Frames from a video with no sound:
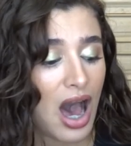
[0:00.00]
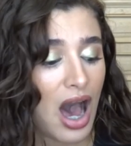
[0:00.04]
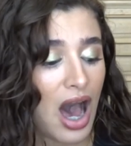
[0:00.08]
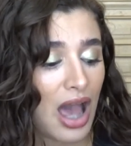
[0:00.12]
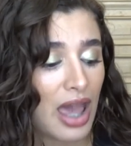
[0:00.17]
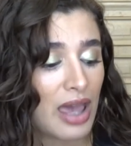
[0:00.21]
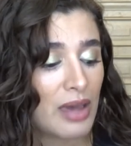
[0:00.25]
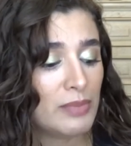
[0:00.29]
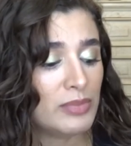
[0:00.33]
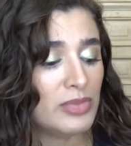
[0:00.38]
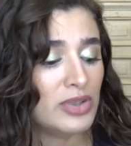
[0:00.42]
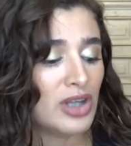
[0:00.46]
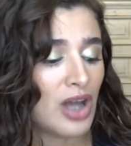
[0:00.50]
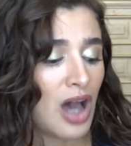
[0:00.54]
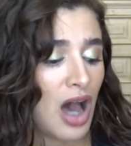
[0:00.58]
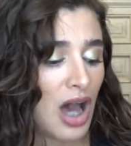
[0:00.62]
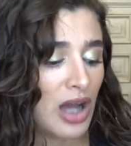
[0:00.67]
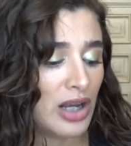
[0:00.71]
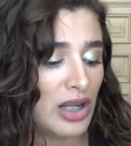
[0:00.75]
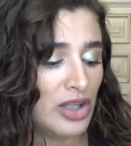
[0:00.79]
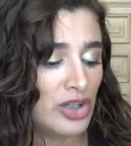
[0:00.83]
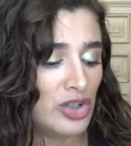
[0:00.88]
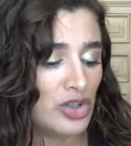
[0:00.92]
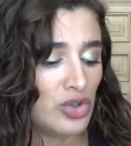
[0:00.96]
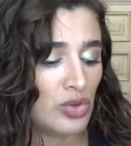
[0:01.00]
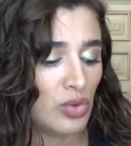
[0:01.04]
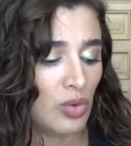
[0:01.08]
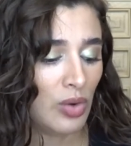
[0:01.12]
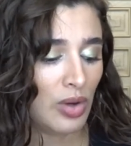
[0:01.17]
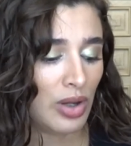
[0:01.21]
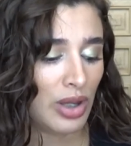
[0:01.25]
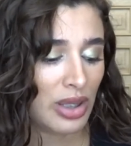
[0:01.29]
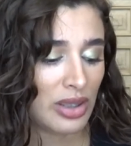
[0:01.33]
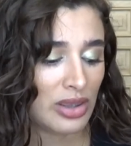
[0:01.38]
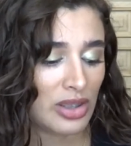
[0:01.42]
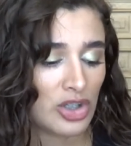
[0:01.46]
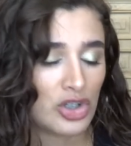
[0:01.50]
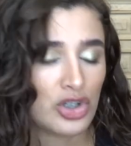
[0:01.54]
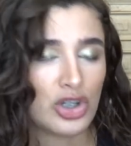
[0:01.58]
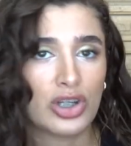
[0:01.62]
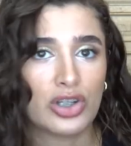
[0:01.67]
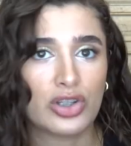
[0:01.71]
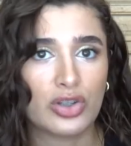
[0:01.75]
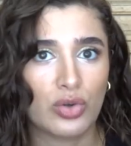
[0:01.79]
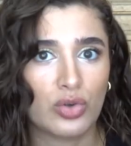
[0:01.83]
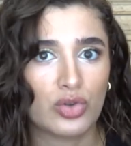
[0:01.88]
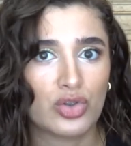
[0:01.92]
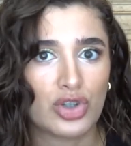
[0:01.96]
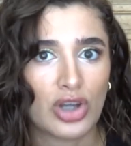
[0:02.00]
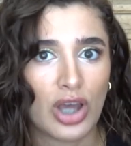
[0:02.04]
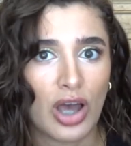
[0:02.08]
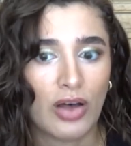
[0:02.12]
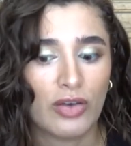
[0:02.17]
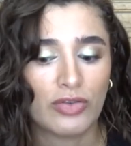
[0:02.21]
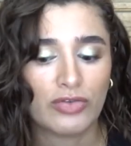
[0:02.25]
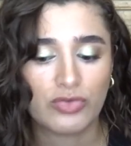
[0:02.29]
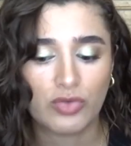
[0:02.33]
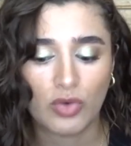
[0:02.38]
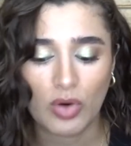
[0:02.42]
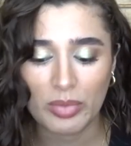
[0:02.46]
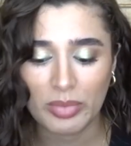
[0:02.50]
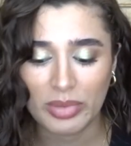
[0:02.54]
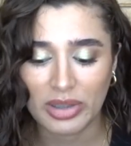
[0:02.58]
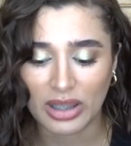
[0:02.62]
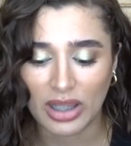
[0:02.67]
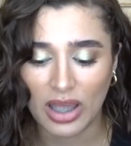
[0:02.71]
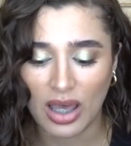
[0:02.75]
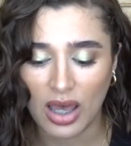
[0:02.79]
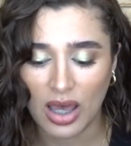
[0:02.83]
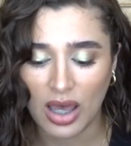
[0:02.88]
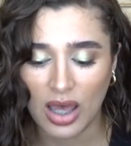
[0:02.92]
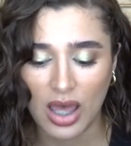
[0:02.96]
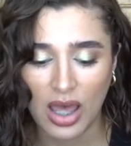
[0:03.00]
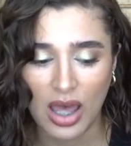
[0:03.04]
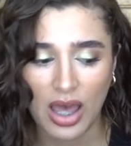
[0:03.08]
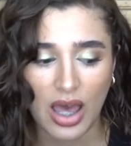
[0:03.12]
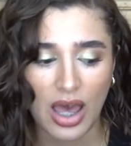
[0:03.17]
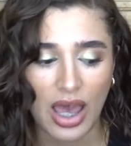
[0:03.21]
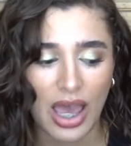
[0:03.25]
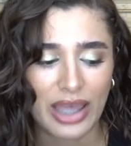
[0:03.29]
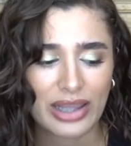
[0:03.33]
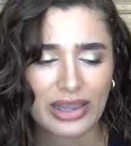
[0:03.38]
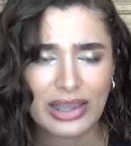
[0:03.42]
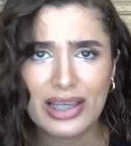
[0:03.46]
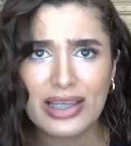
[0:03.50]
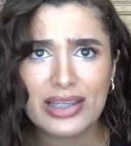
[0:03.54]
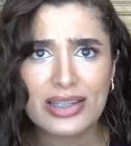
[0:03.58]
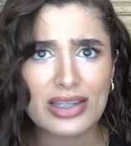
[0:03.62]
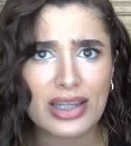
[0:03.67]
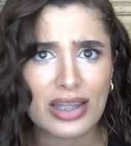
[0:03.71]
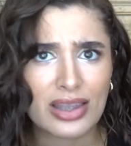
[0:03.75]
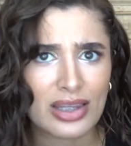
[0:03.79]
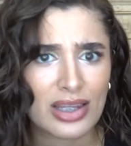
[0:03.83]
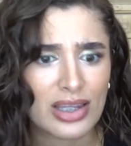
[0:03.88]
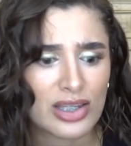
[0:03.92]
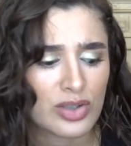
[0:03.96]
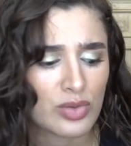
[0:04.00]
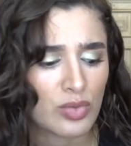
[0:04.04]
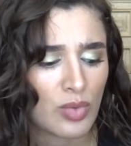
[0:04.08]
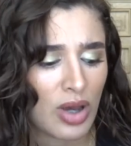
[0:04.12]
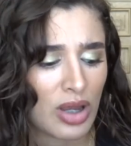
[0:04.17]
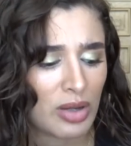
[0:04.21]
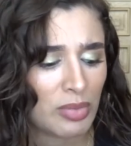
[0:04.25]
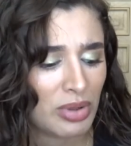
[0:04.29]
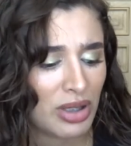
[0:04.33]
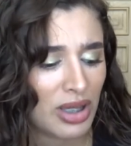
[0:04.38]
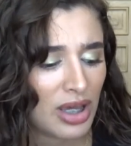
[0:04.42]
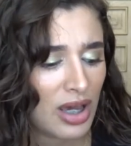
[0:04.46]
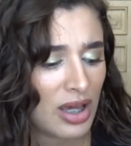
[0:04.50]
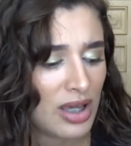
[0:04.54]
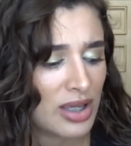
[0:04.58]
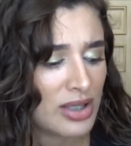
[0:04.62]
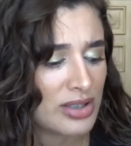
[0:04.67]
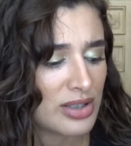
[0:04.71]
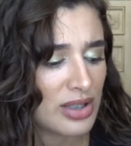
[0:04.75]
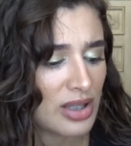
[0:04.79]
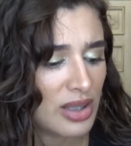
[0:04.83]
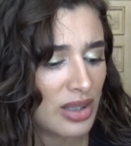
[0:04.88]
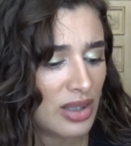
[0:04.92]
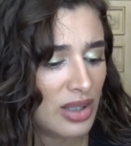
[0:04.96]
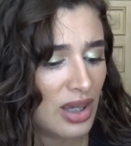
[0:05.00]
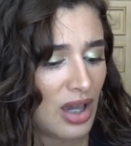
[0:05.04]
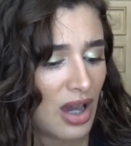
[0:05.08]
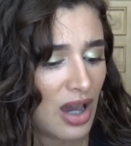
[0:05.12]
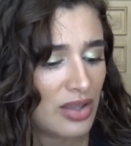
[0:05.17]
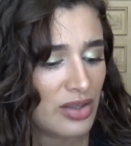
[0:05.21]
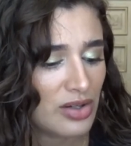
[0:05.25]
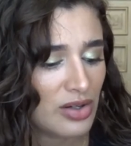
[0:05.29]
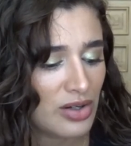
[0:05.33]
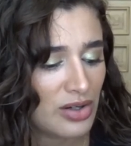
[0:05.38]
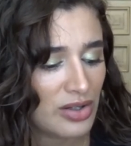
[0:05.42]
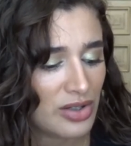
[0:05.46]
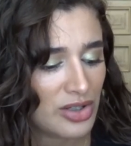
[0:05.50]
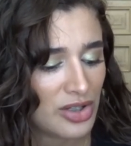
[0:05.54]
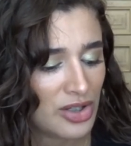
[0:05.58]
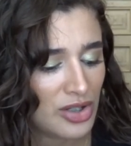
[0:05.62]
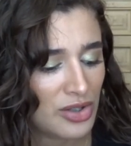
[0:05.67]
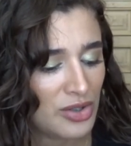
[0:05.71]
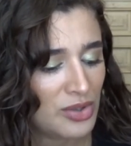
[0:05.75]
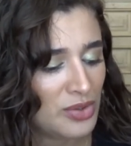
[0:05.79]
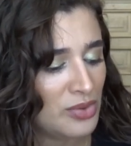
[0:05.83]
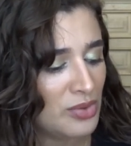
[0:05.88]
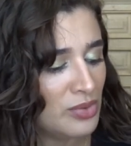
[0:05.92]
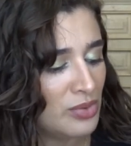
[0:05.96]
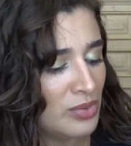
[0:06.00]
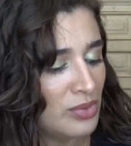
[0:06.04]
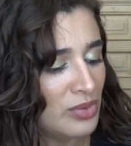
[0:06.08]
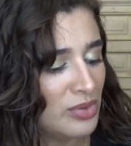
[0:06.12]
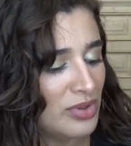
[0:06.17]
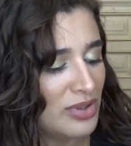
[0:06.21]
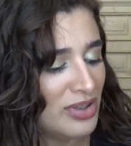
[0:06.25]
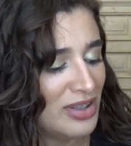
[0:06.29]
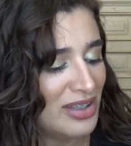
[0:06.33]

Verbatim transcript: I am not enjoying the Gentle Gel formula, at least in this one, because the other two,